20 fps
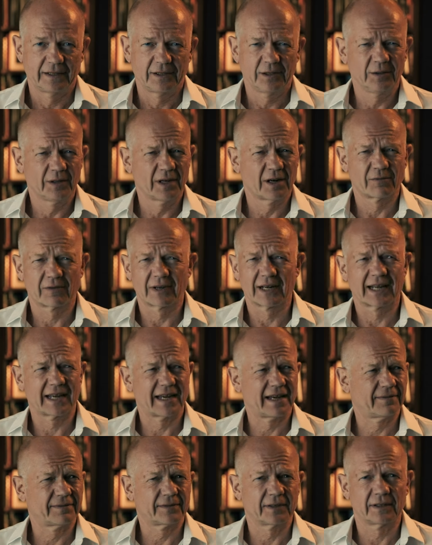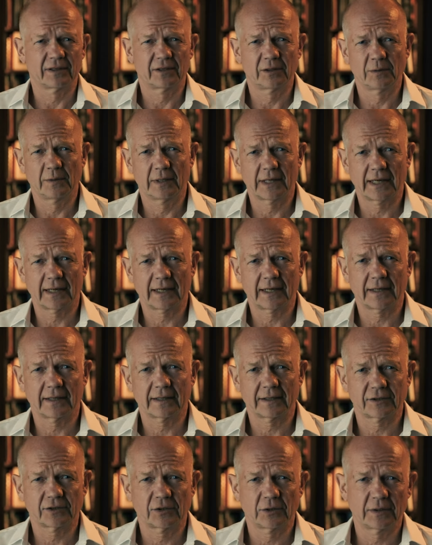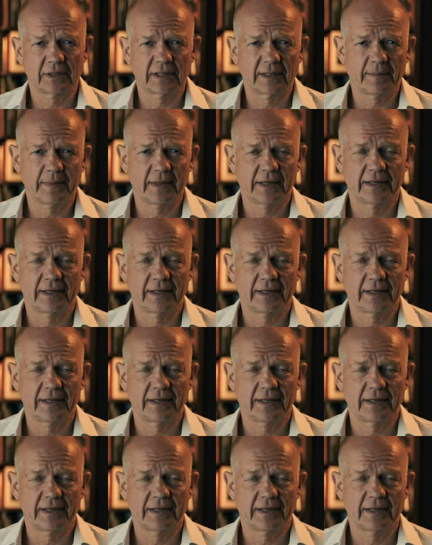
"You don't really have to do that," I assured him.